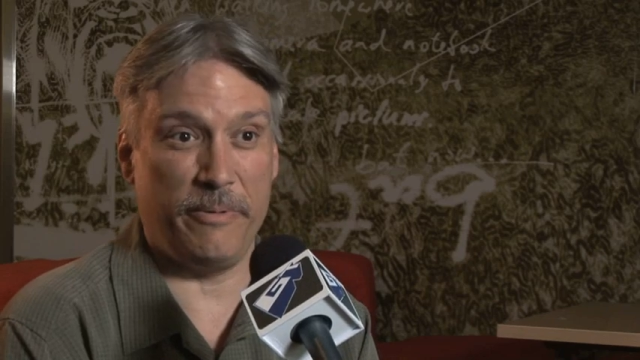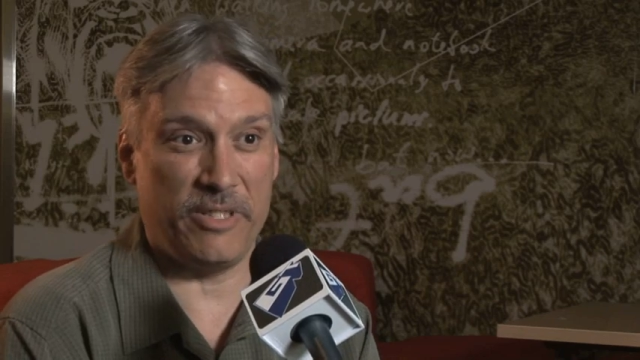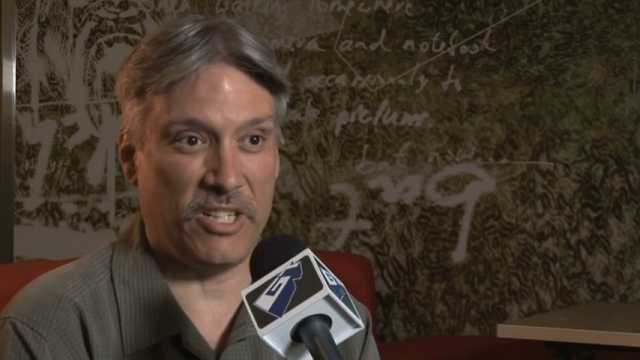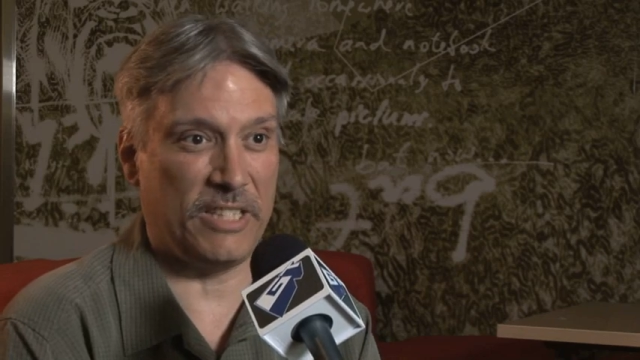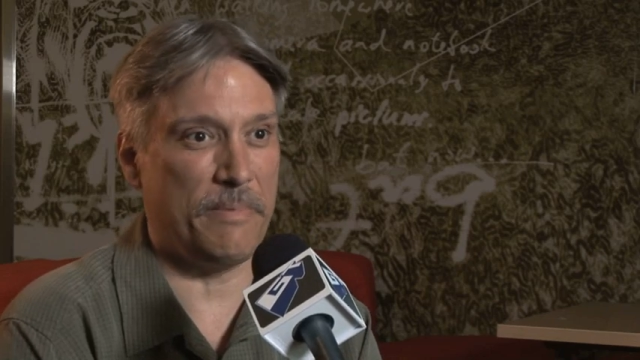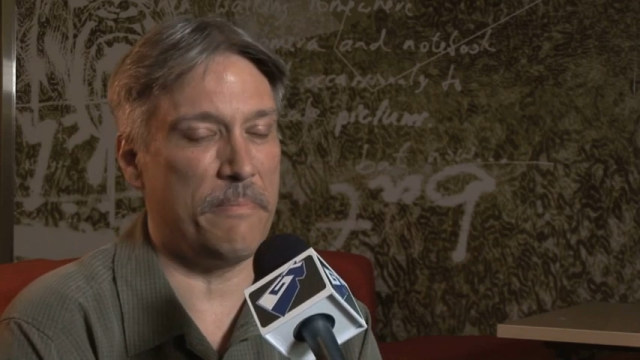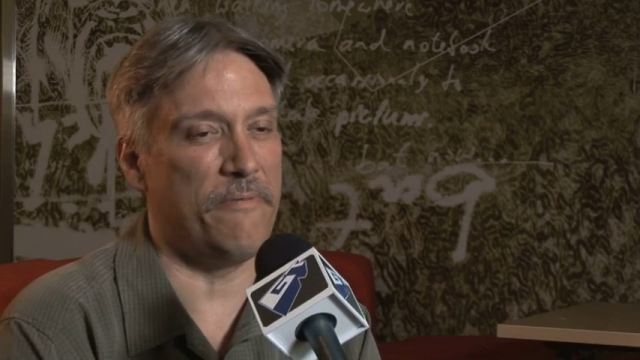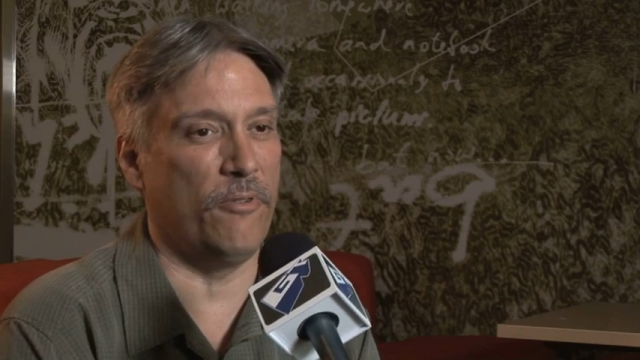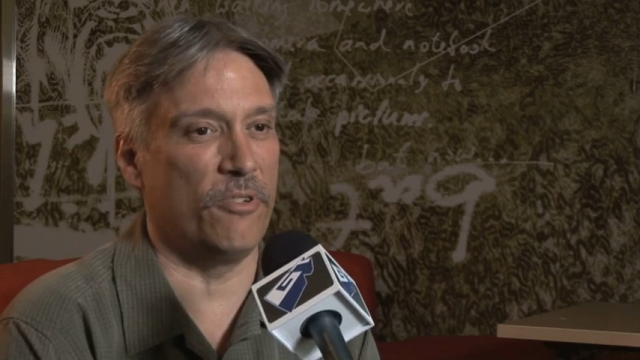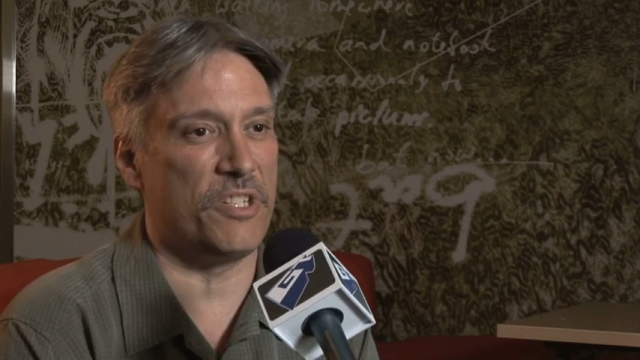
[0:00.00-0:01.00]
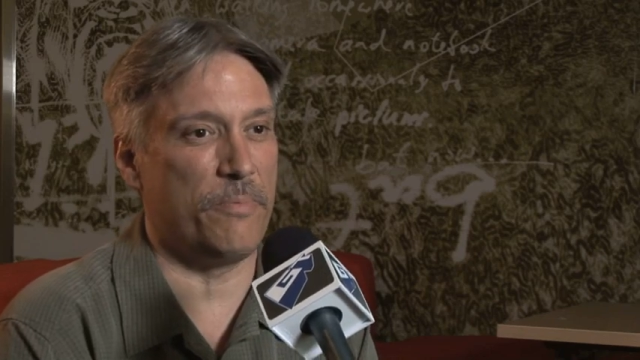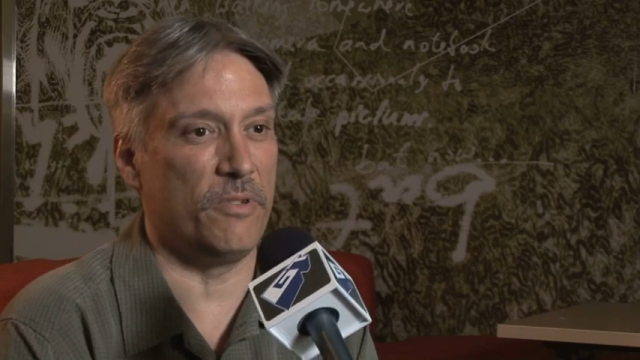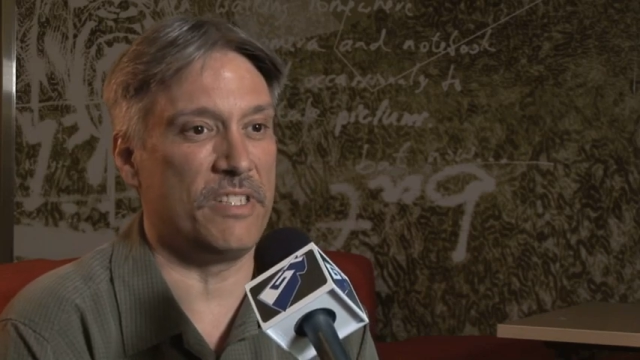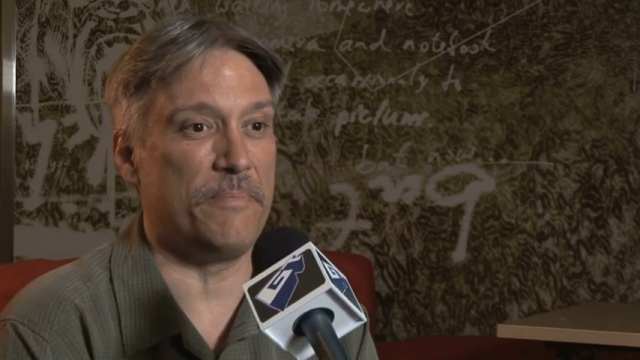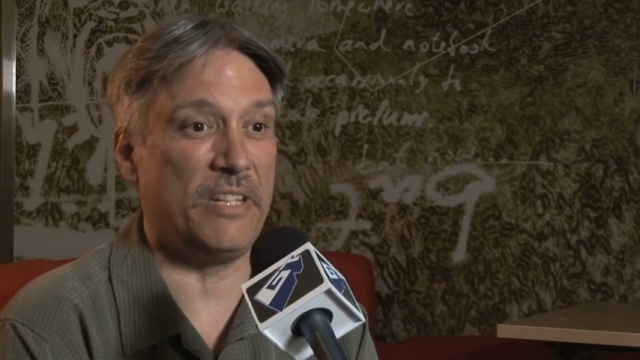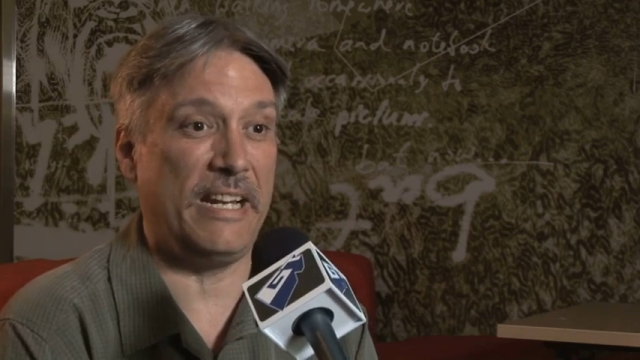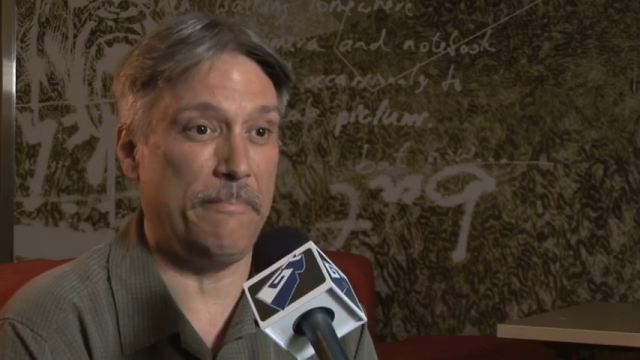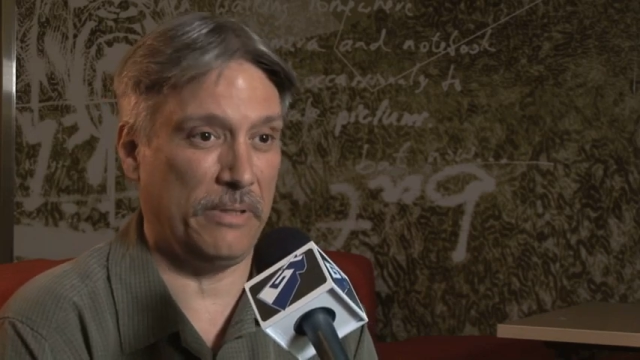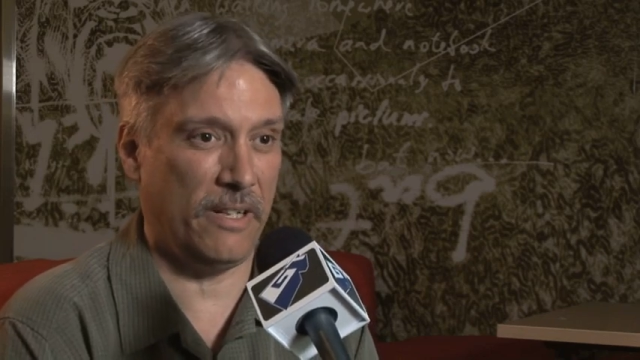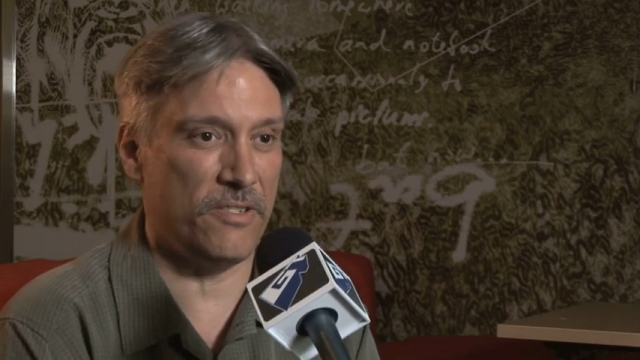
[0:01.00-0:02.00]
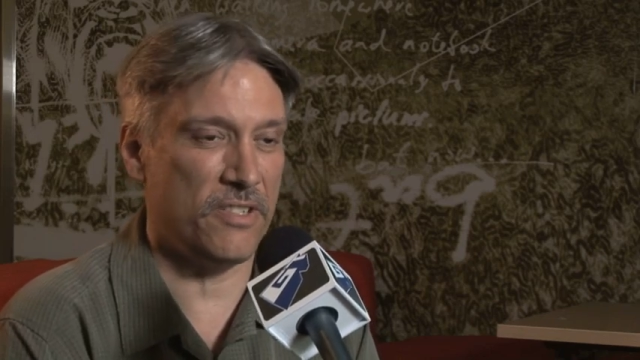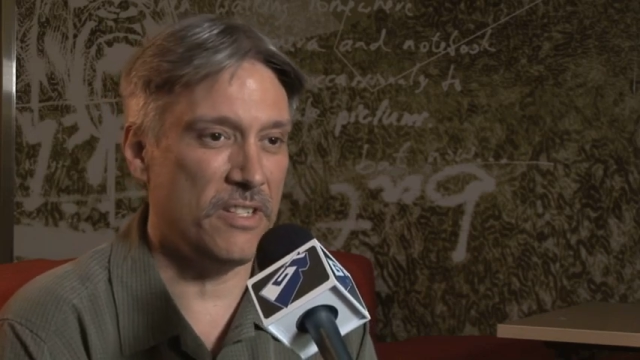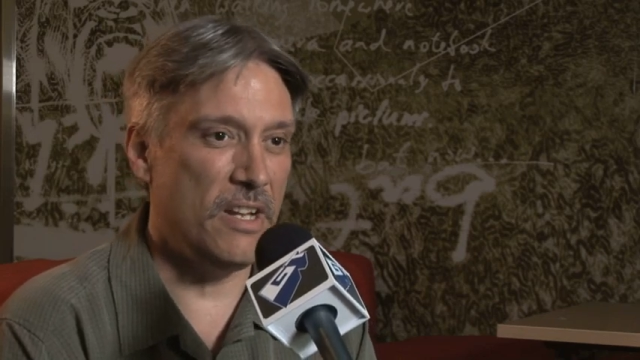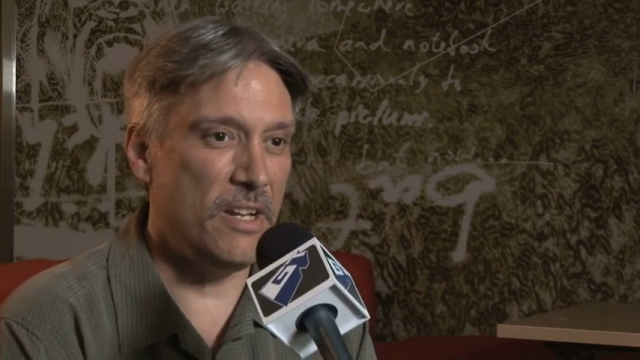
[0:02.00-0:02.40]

that we talked about before. Supports up to 8 players.